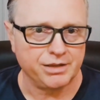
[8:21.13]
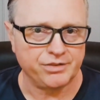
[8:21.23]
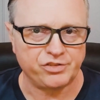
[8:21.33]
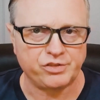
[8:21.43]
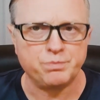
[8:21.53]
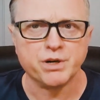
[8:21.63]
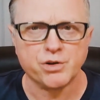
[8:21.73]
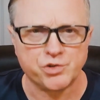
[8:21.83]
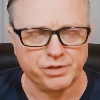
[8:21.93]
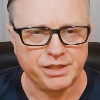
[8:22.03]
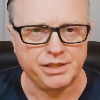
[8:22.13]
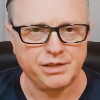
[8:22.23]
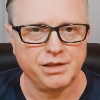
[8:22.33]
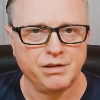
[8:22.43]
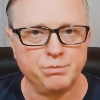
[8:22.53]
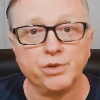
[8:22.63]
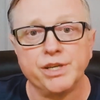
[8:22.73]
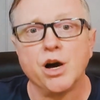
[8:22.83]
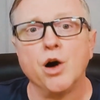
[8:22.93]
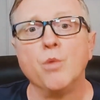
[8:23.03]
spiritually, building
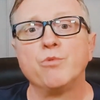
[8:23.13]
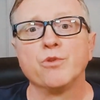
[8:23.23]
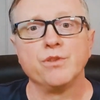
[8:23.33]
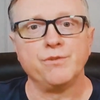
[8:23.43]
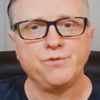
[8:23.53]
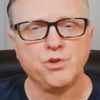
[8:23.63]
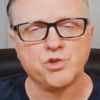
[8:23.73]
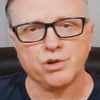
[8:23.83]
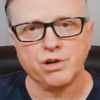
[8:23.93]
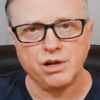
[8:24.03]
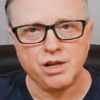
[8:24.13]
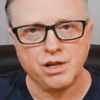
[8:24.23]
hope for the future, a